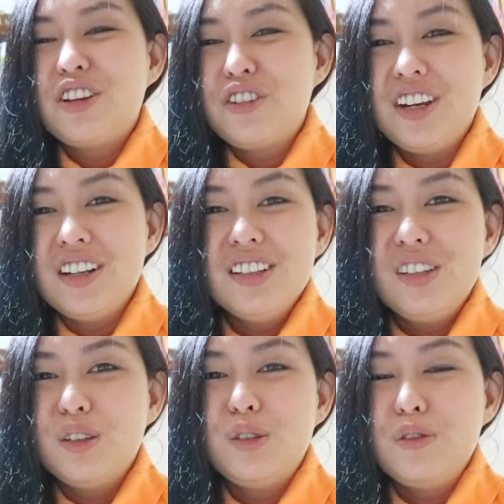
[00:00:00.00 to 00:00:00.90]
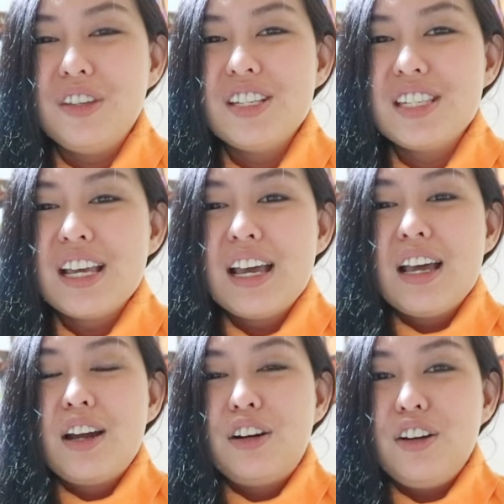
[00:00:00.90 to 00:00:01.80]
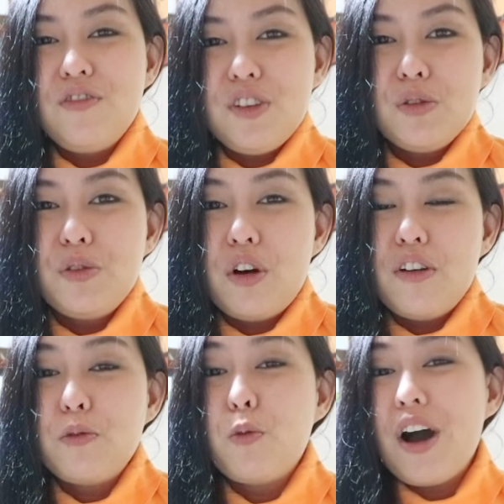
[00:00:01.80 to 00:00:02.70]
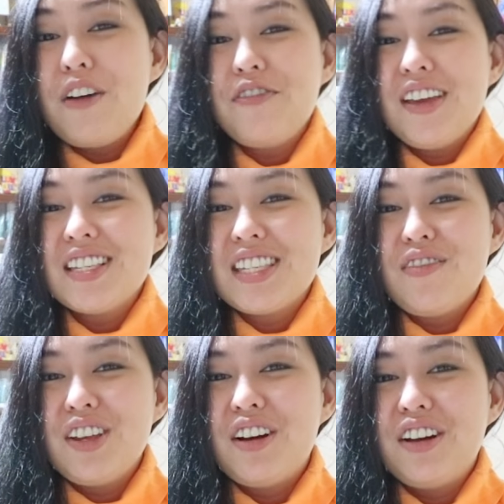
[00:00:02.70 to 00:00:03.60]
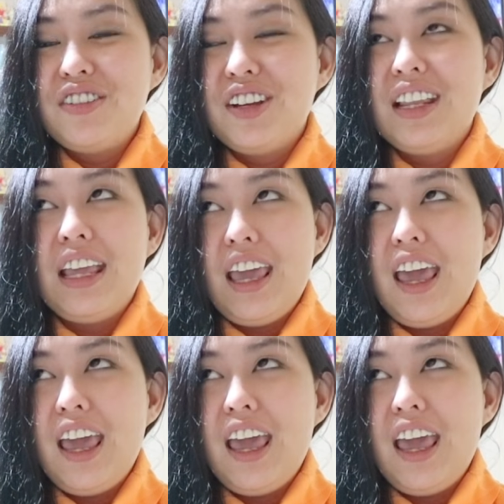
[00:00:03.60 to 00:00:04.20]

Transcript: thrilled to do this review of HUAFENG 700,